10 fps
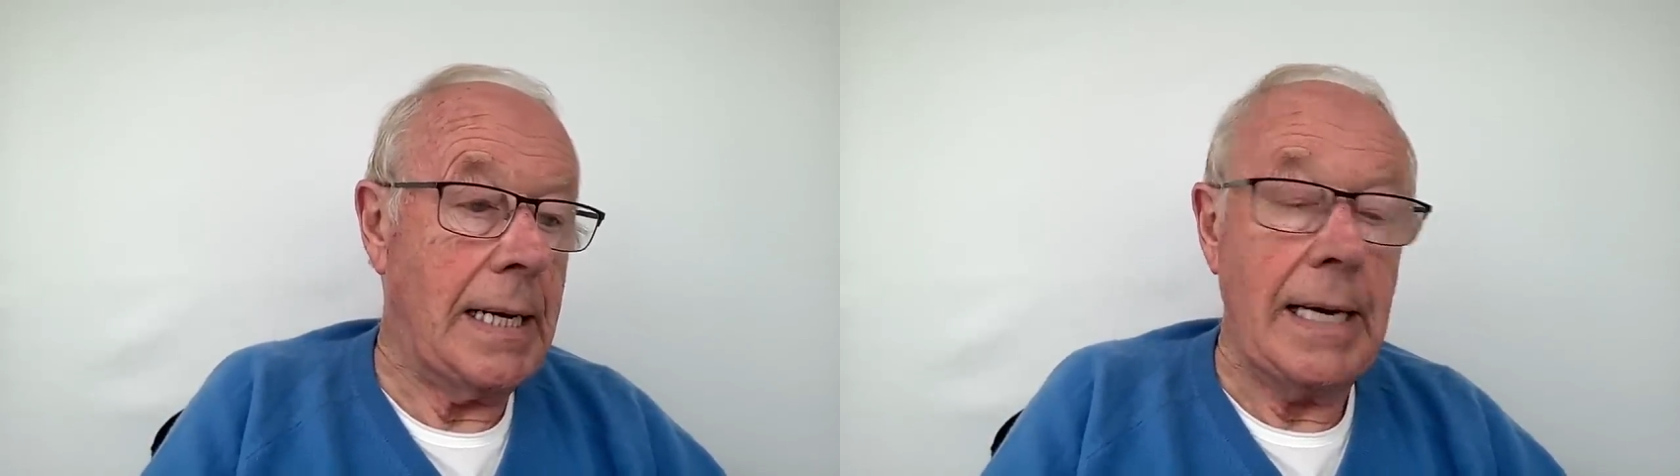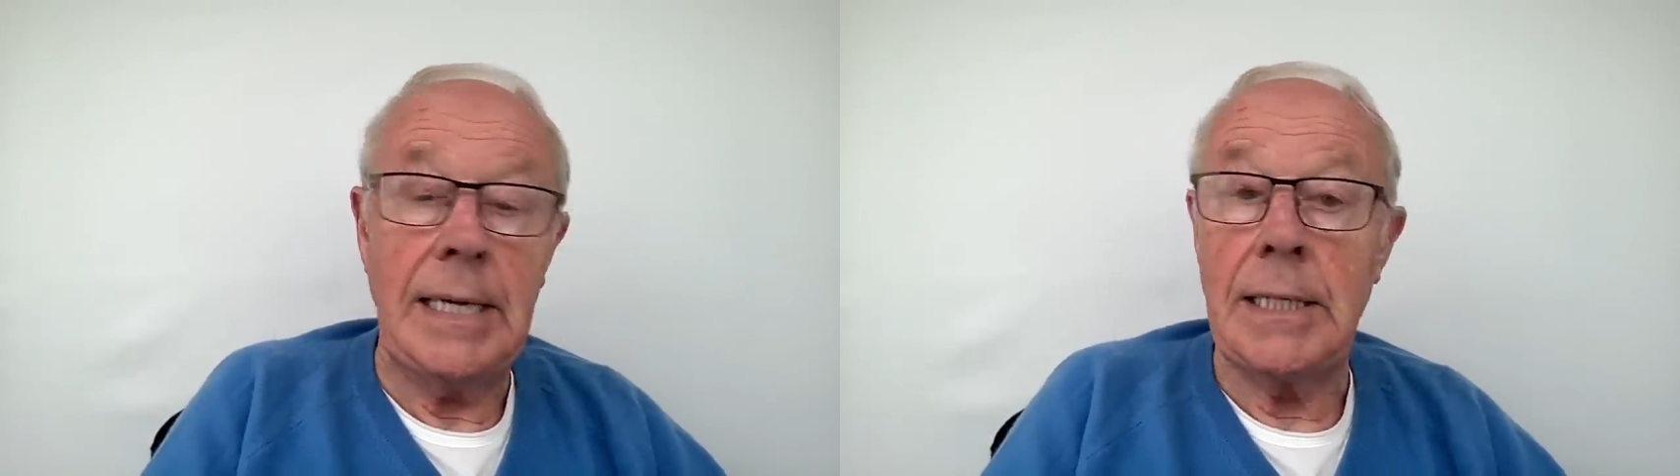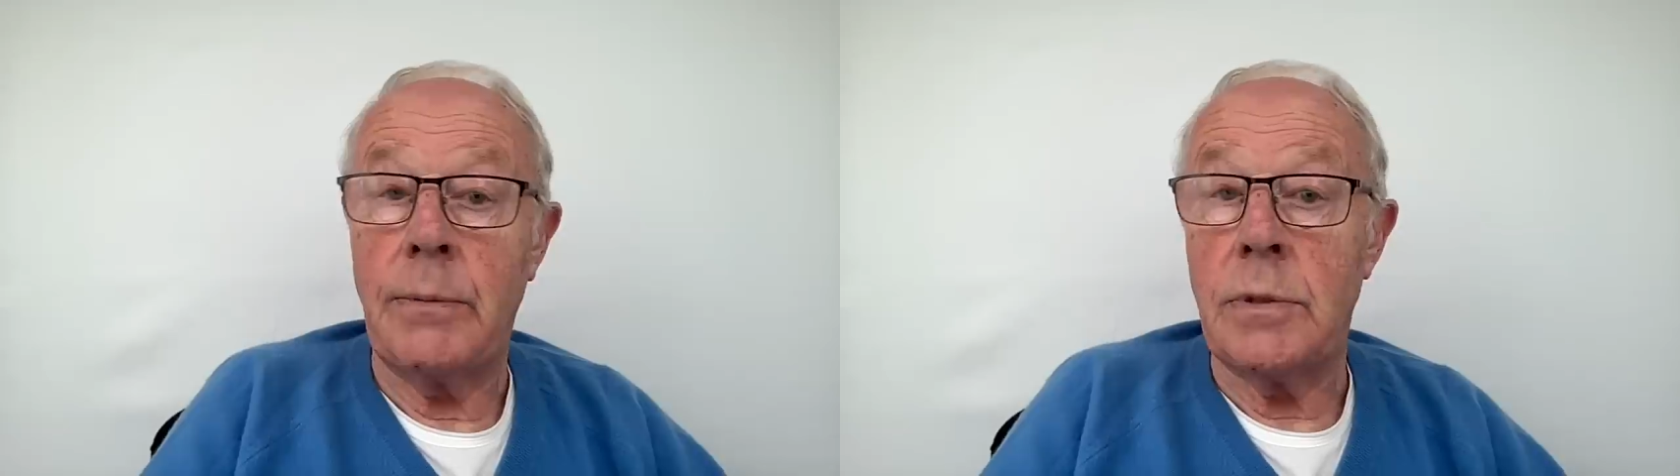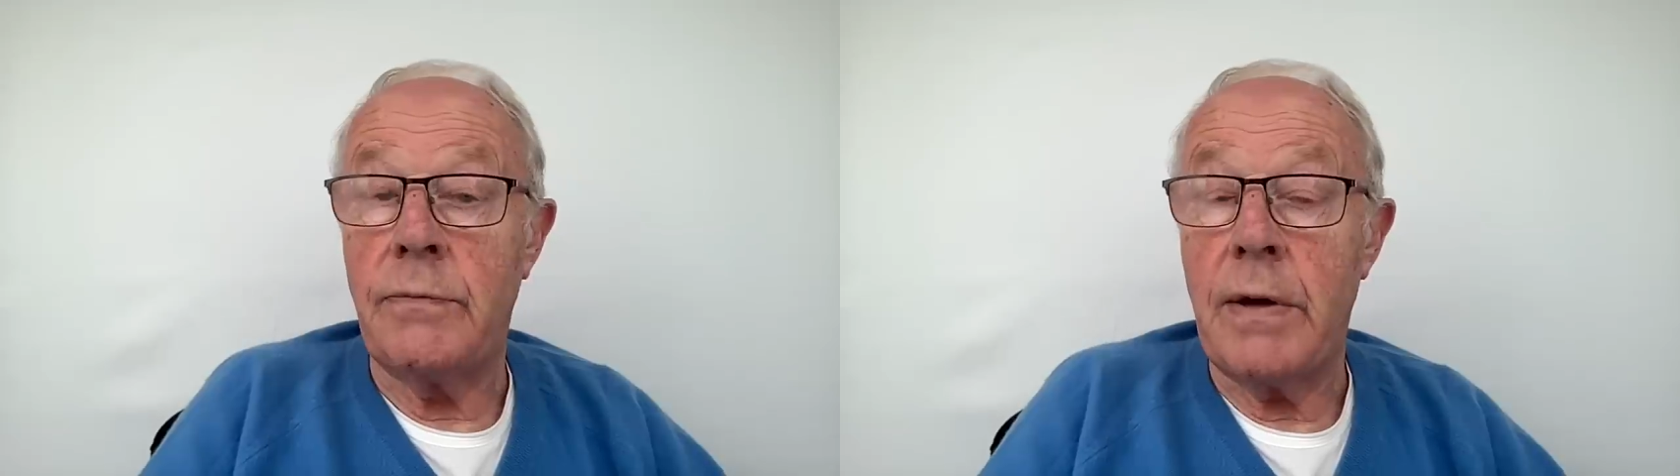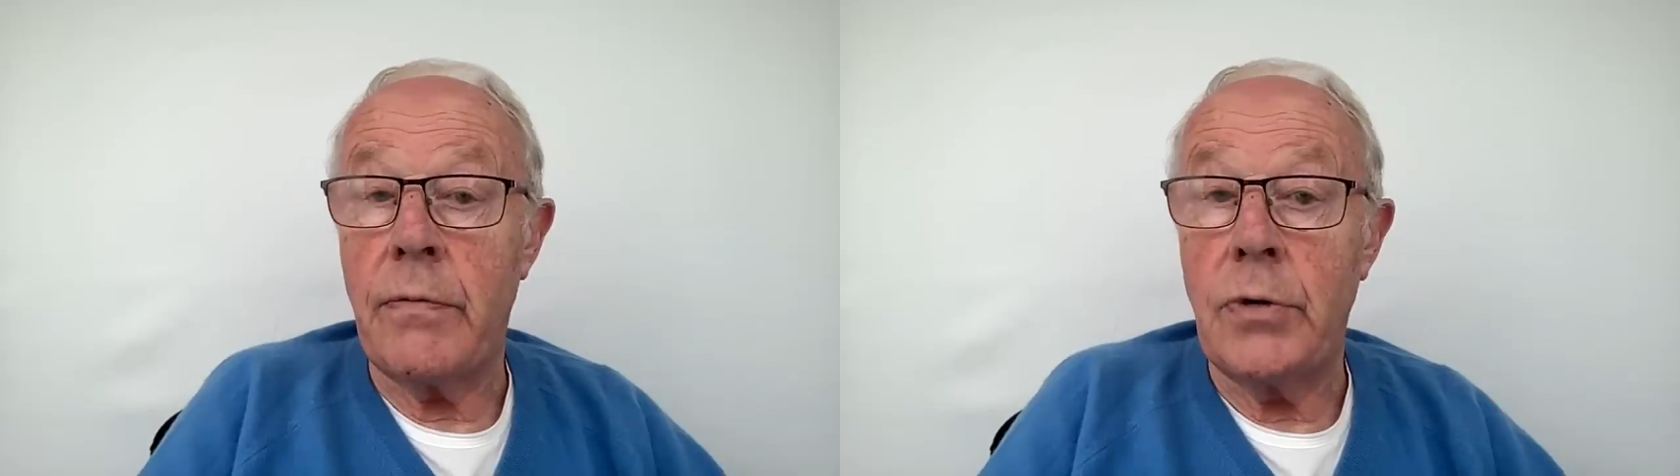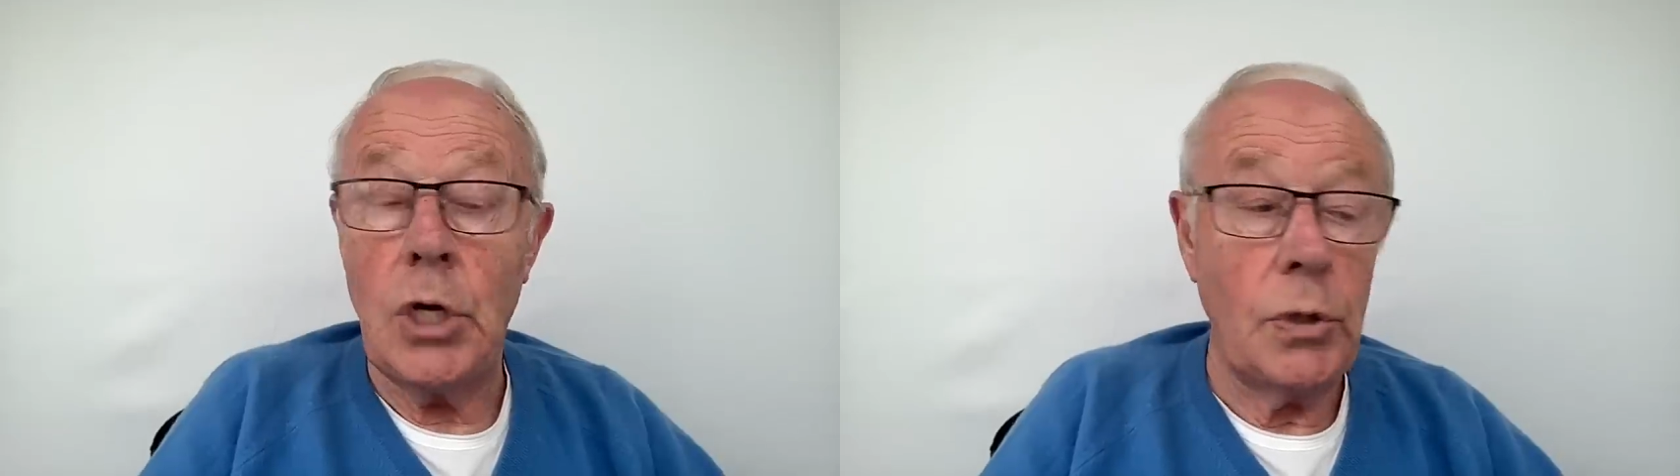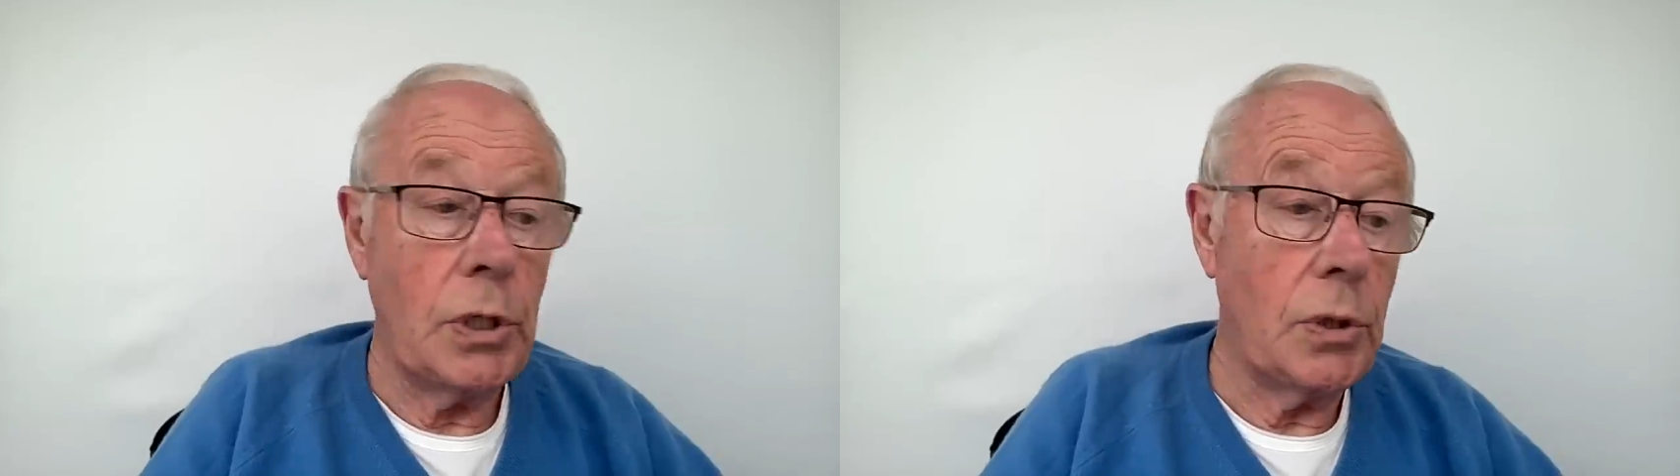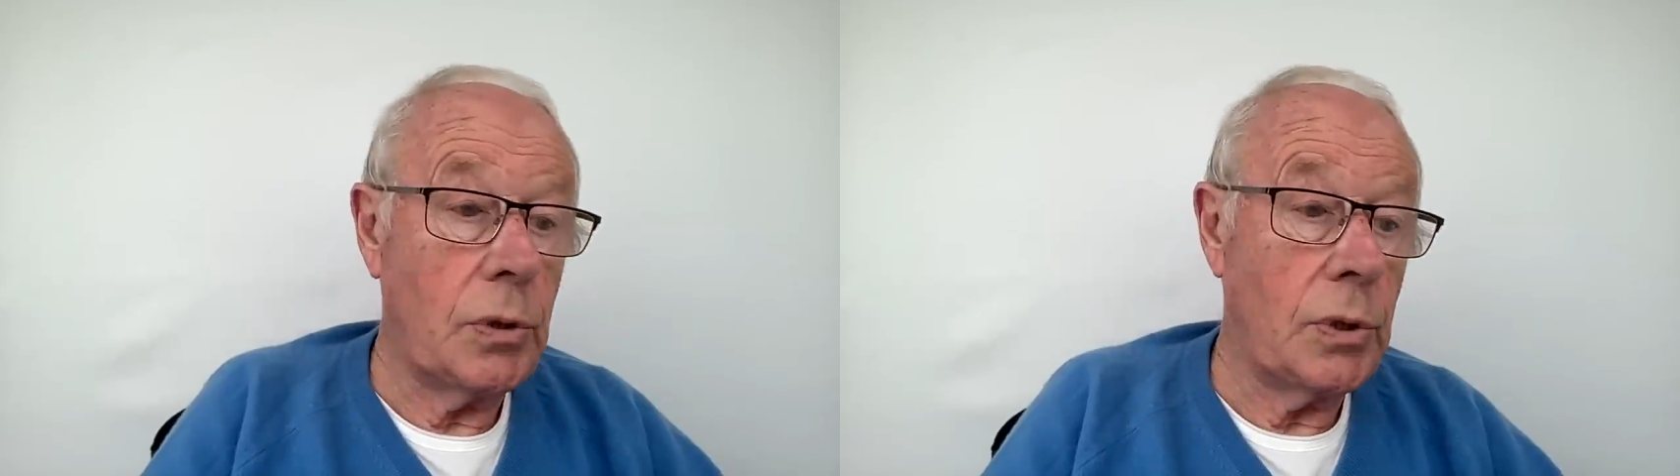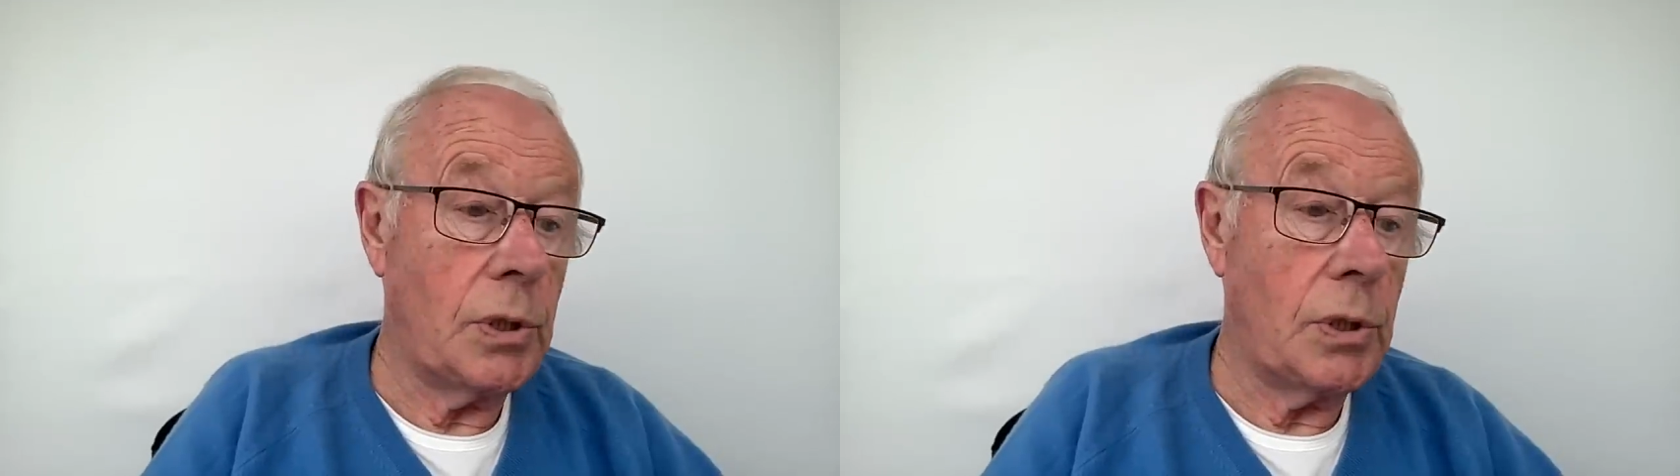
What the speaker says: he said he was in favour of a no deal.